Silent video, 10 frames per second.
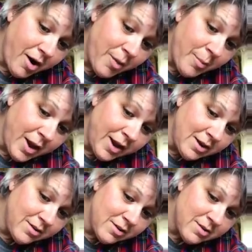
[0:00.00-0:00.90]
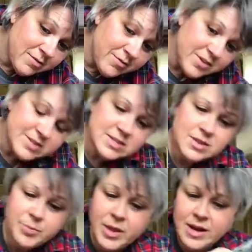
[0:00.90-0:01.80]
mind fills in
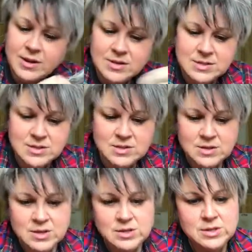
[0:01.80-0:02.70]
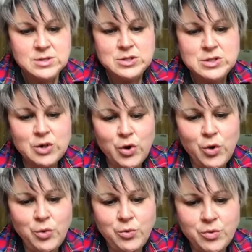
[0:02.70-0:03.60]
the blanks.
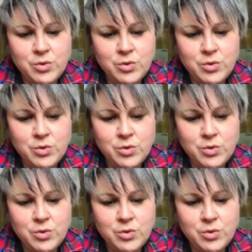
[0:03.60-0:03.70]
So